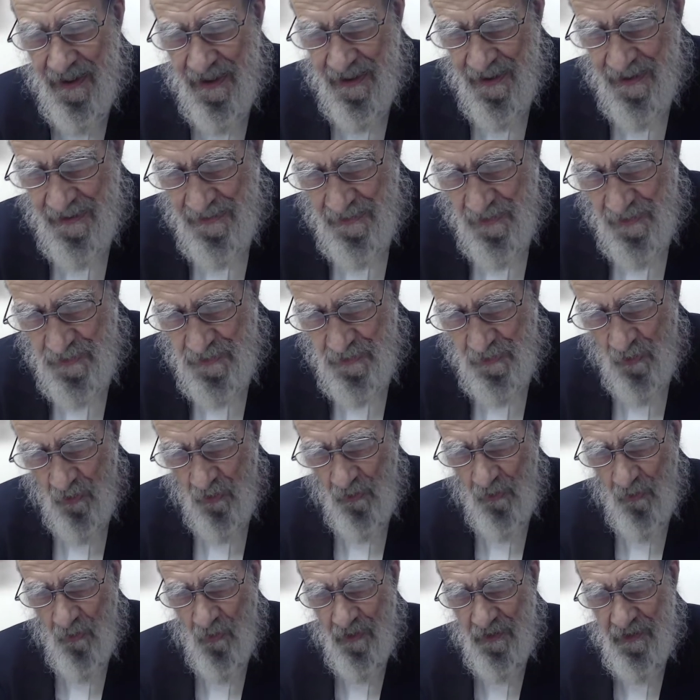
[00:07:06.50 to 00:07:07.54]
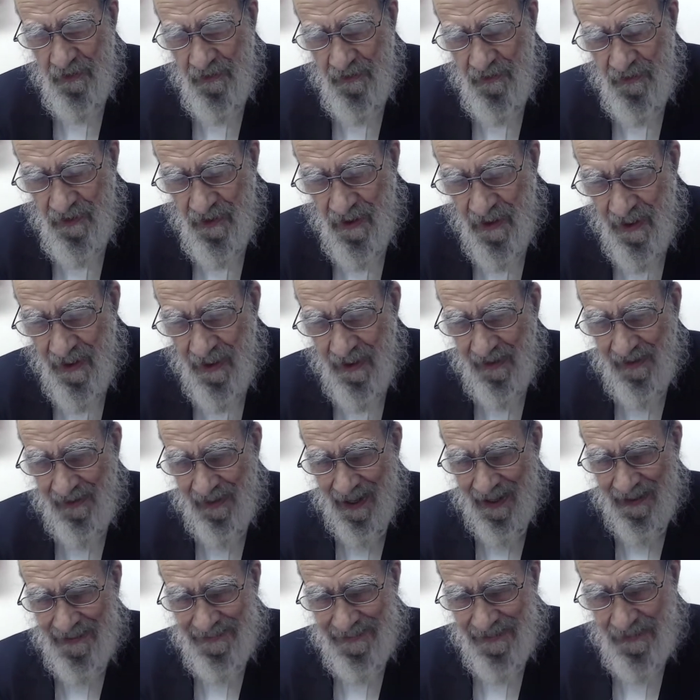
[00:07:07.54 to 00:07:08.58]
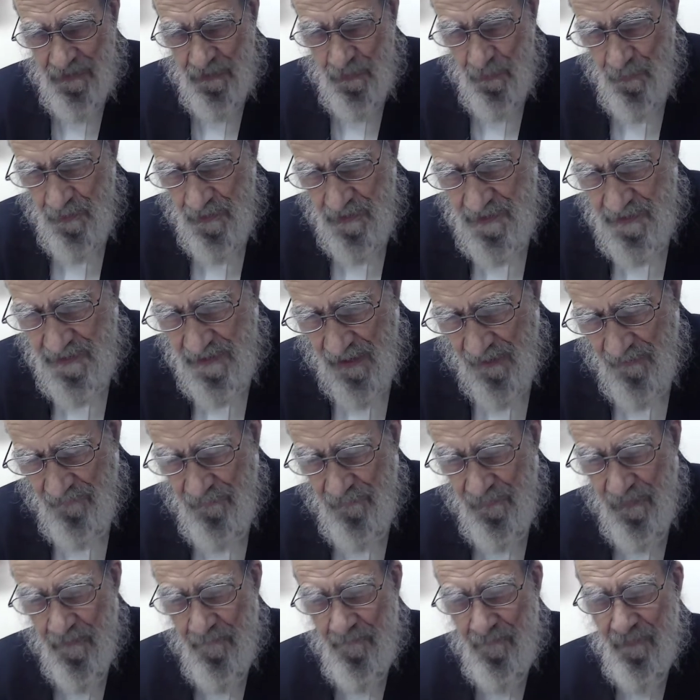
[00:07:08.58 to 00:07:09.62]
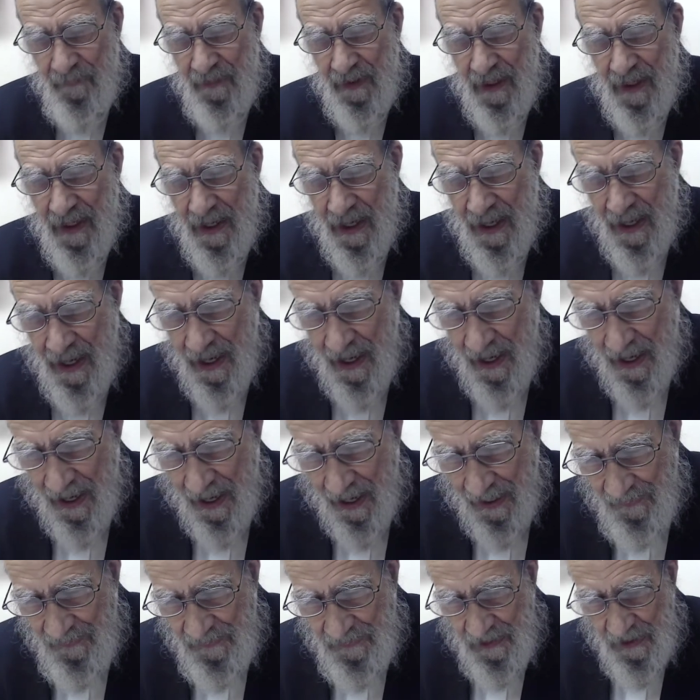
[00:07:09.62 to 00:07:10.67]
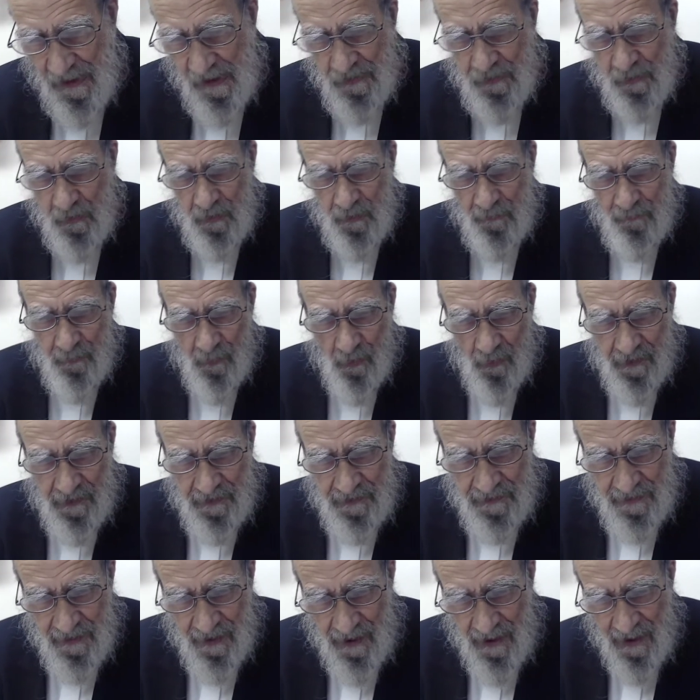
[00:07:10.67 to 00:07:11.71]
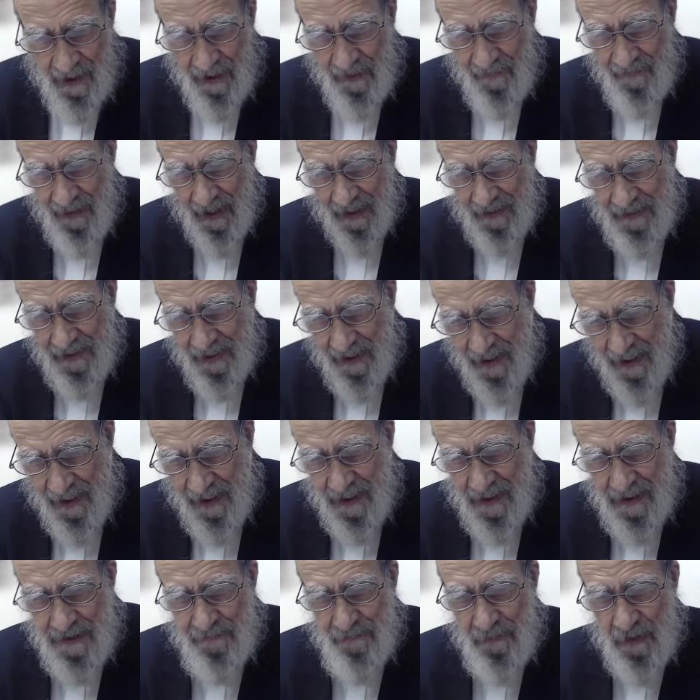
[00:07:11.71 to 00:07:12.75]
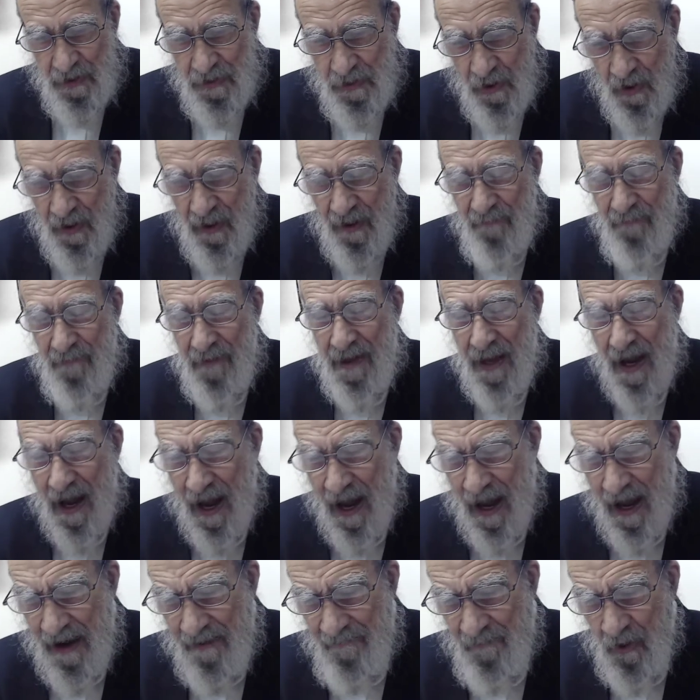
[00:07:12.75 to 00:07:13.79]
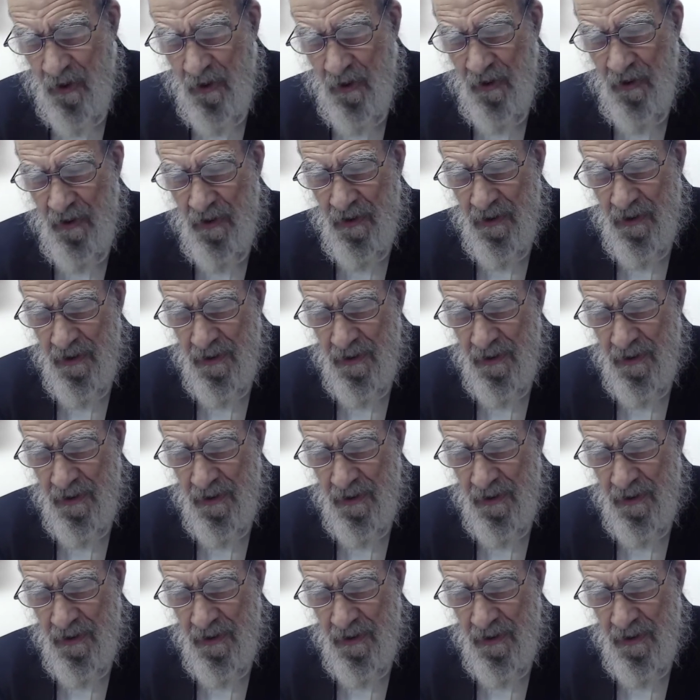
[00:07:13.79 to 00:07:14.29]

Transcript: it is no longer locked into itself until to the point that he is missing be avo.